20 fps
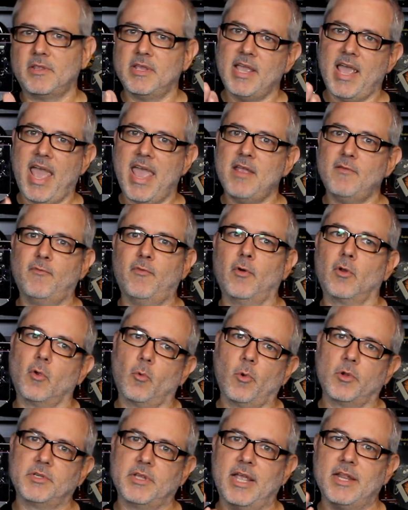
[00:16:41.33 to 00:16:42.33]
The 8 footer
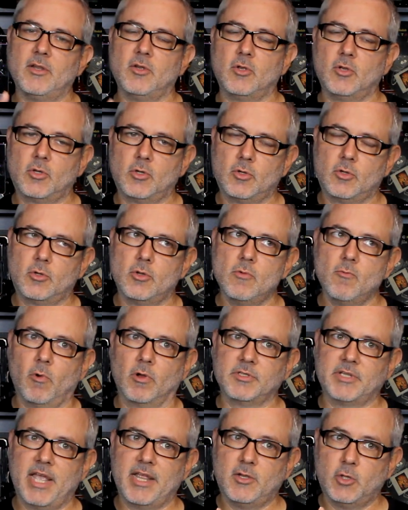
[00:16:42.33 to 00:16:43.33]
was
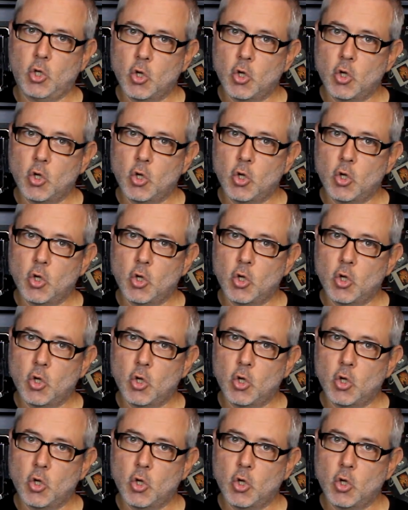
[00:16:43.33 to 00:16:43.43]
a